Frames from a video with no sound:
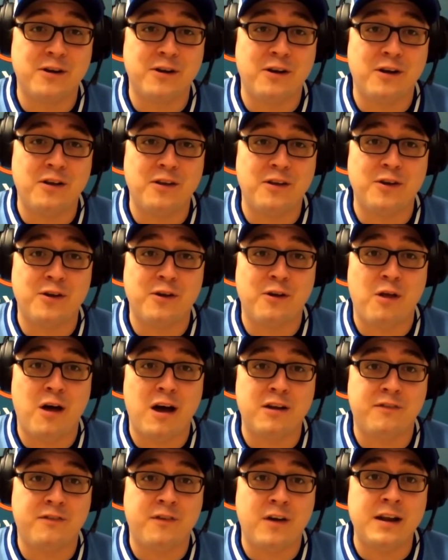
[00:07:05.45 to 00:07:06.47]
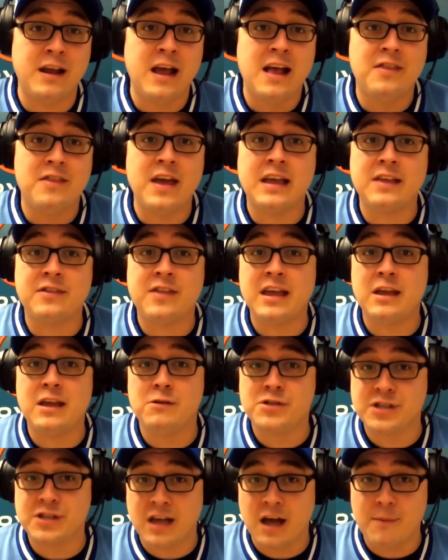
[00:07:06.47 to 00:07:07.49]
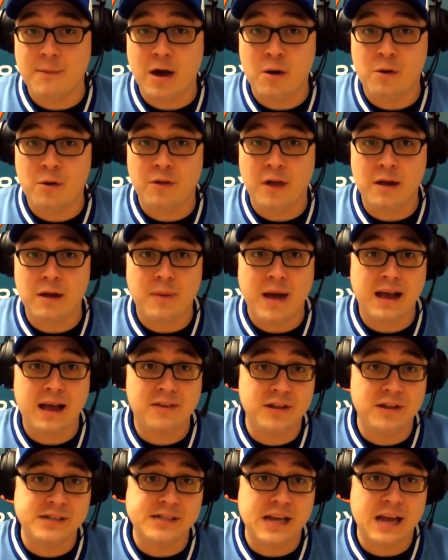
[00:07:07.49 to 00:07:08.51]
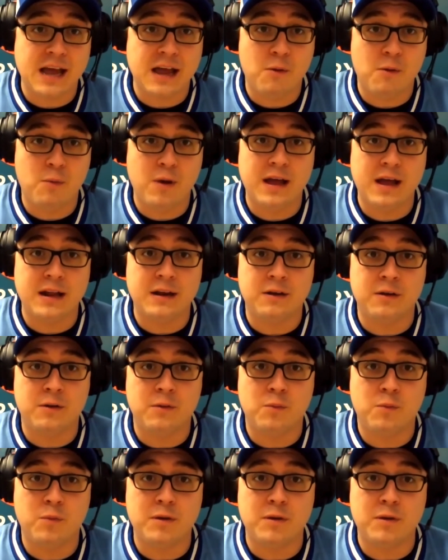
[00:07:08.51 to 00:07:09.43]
They're a, they're a lot of fun. They they used to come out like back in the day when